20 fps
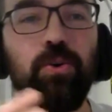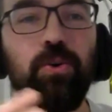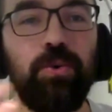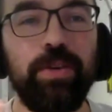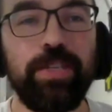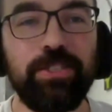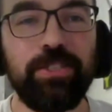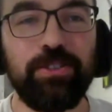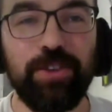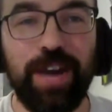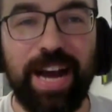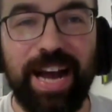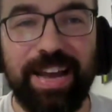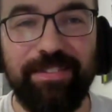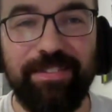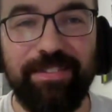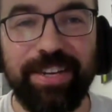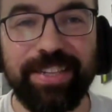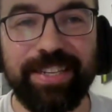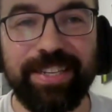who is
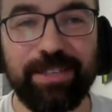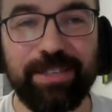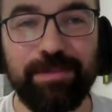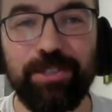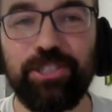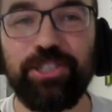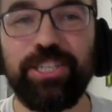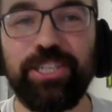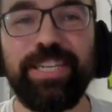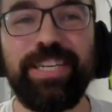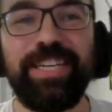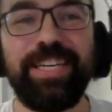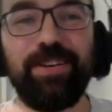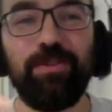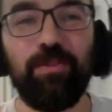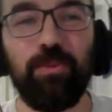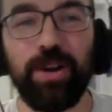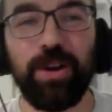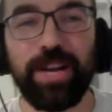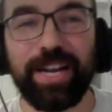driving this
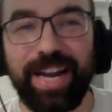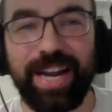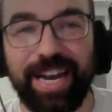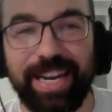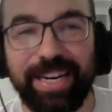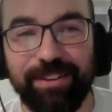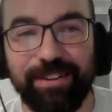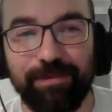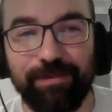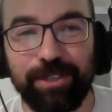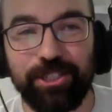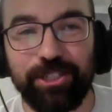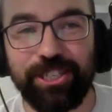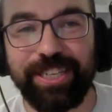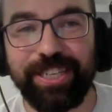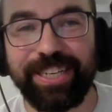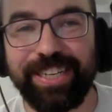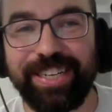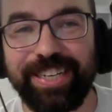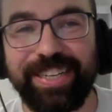machine, what kind of
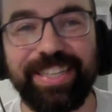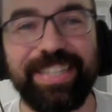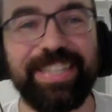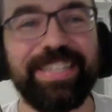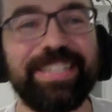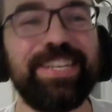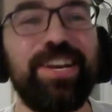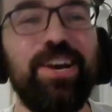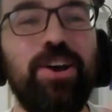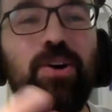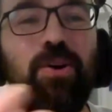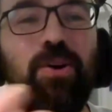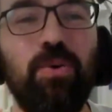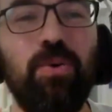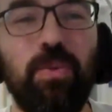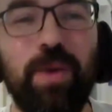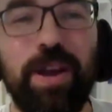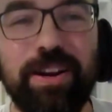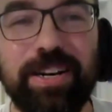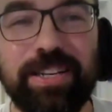machine it is,
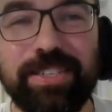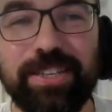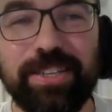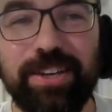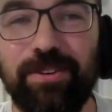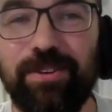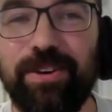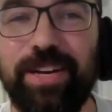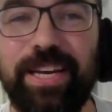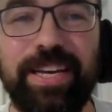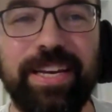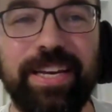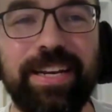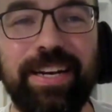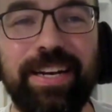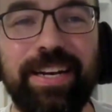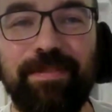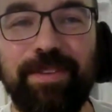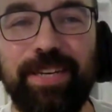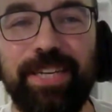where it's
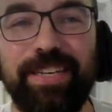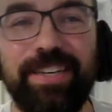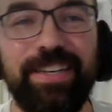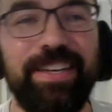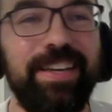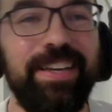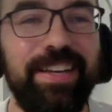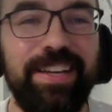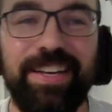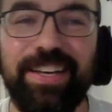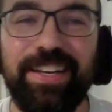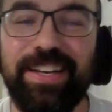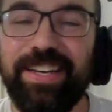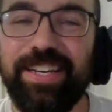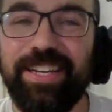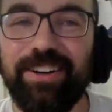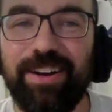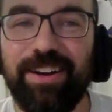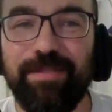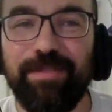going? I mean,
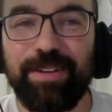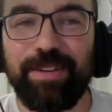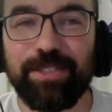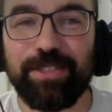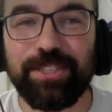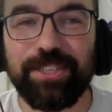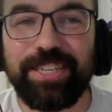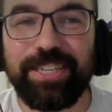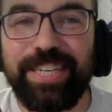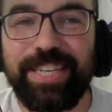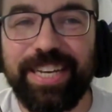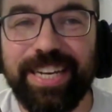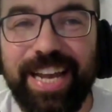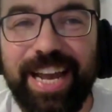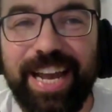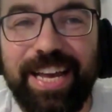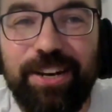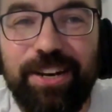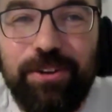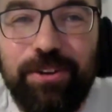I'm just looking at
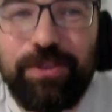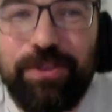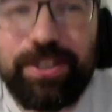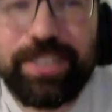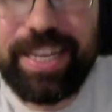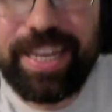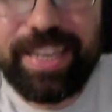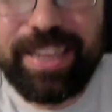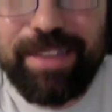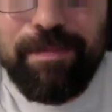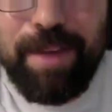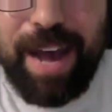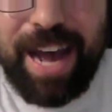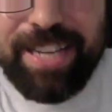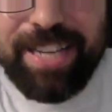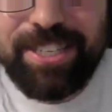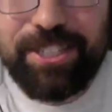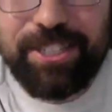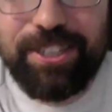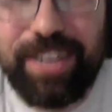Ken, who is like the
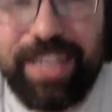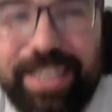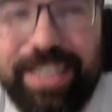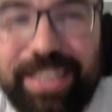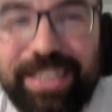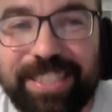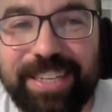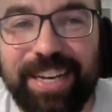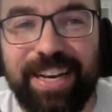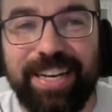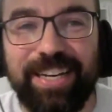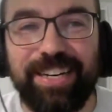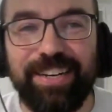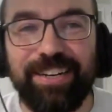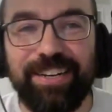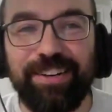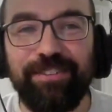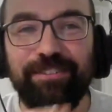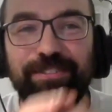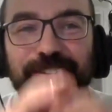master at this kind
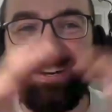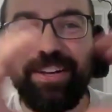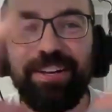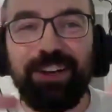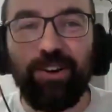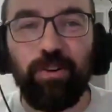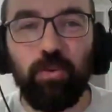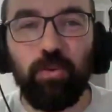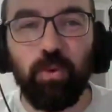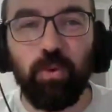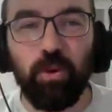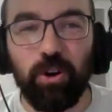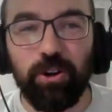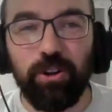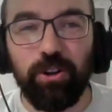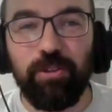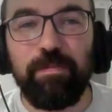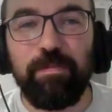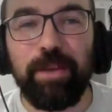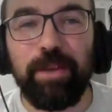of
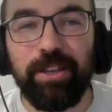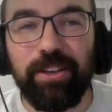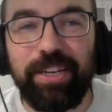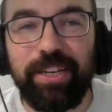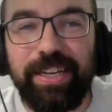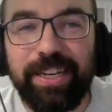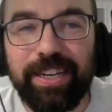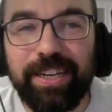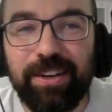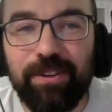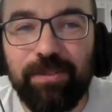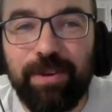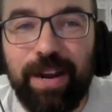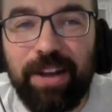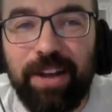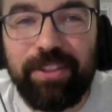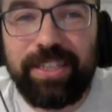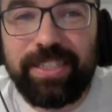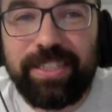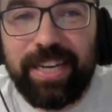world building
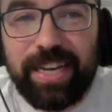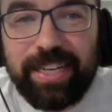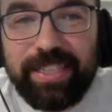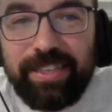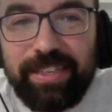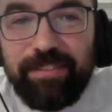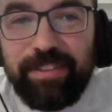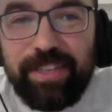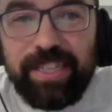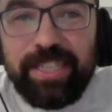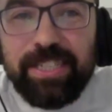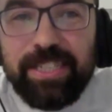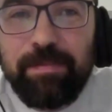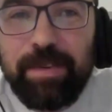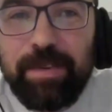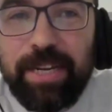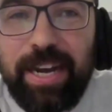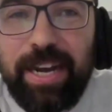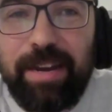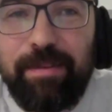around these activities.
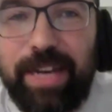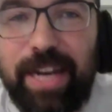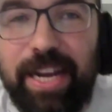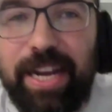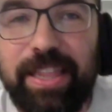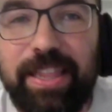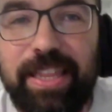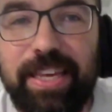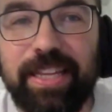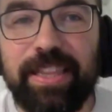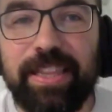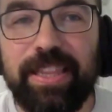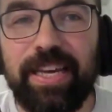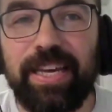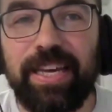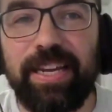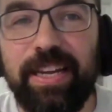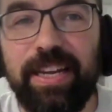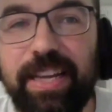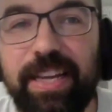But I mean, I think
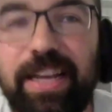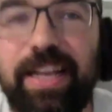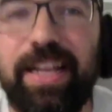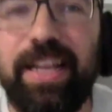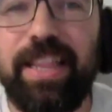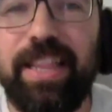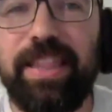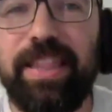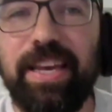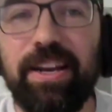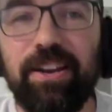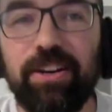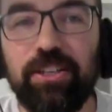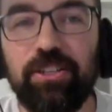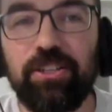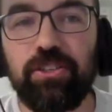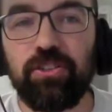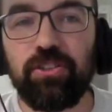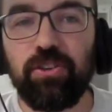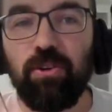that
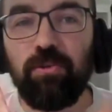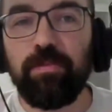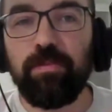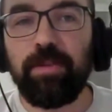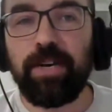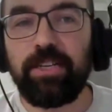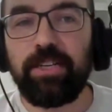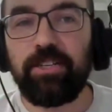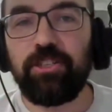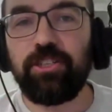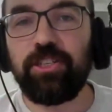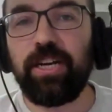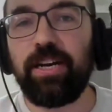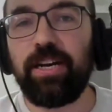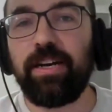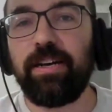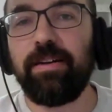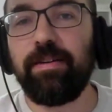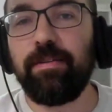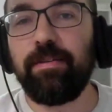there's so much
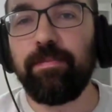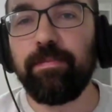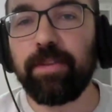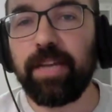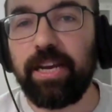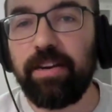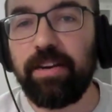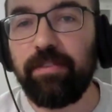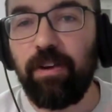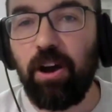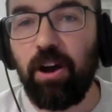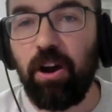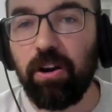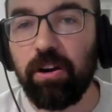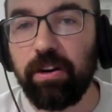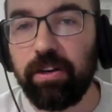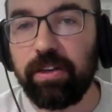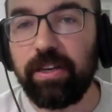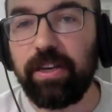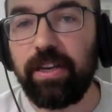kind of
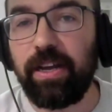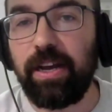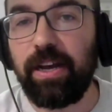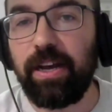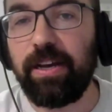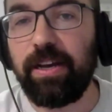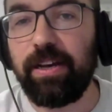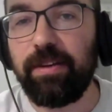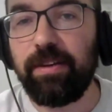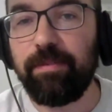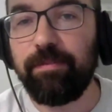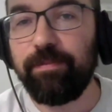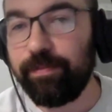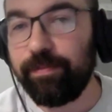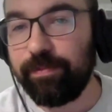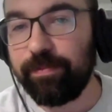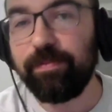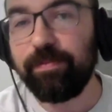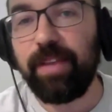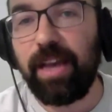art
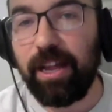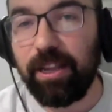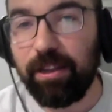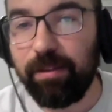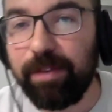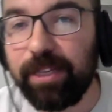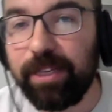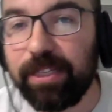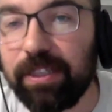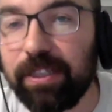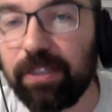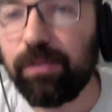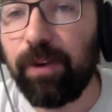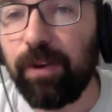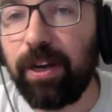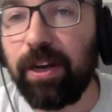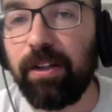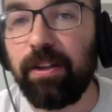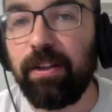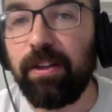elements as
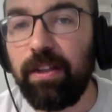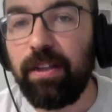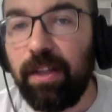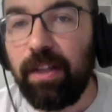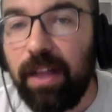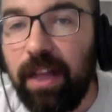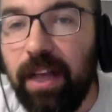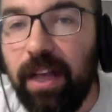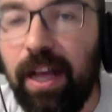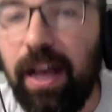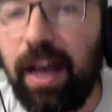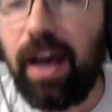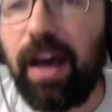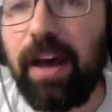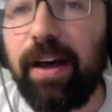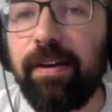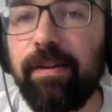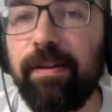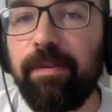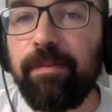well.
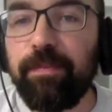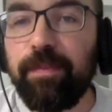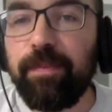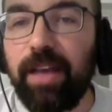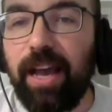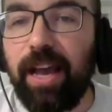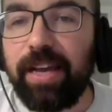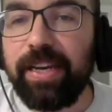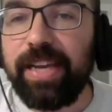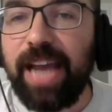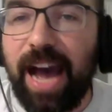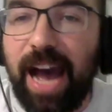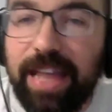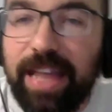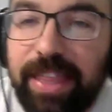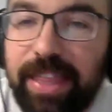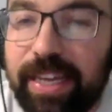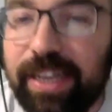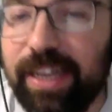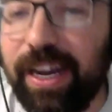And yeah, I
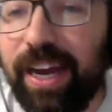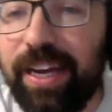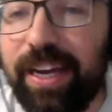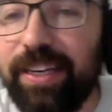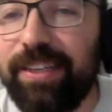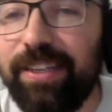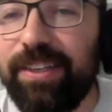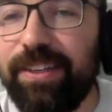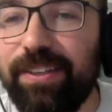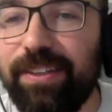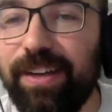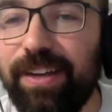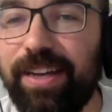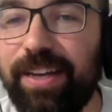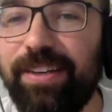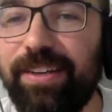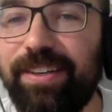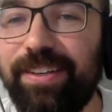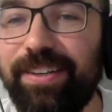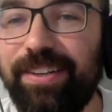think I'd
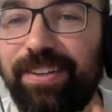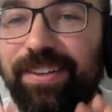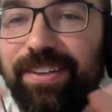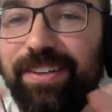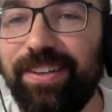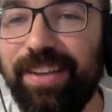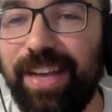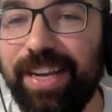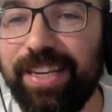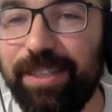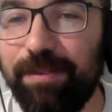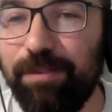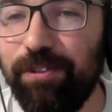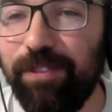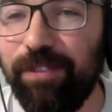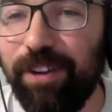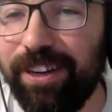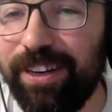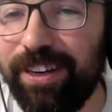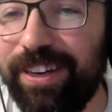like to
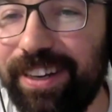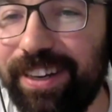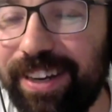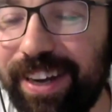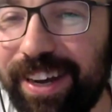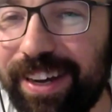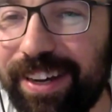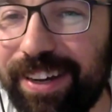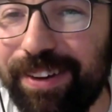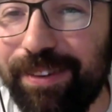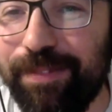move on, and